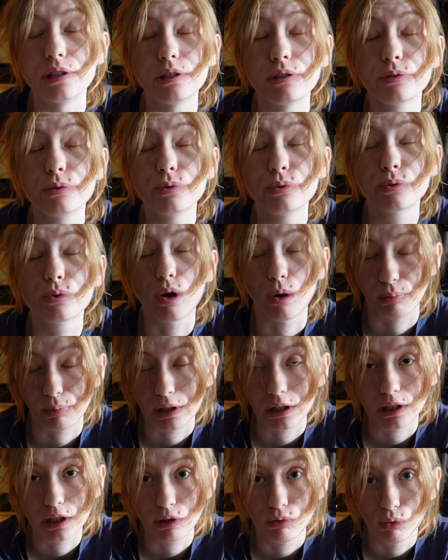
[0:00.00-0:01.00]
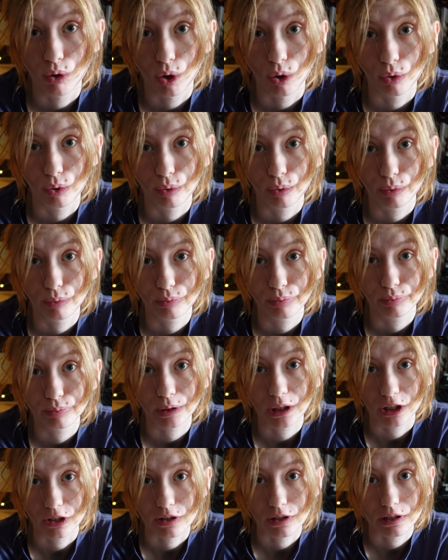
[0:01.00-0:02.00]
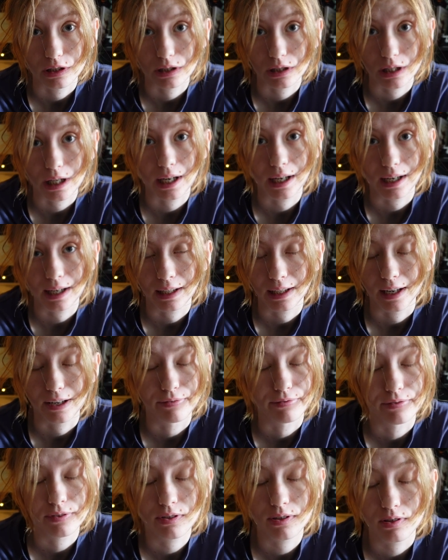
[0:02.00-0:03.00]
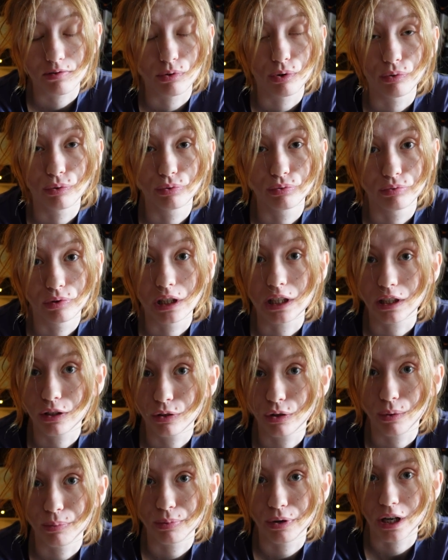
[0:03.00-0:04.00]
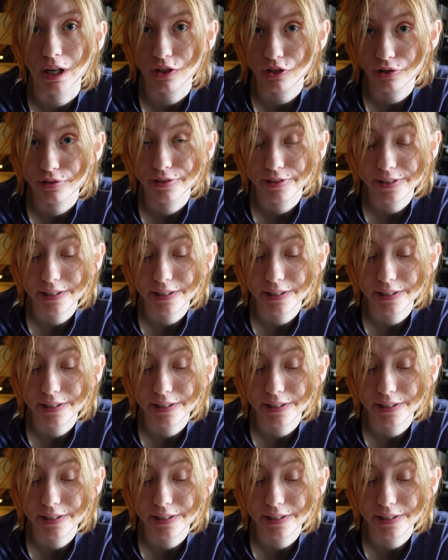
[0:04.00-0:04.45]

it completely wrong because I have zero reading comprehension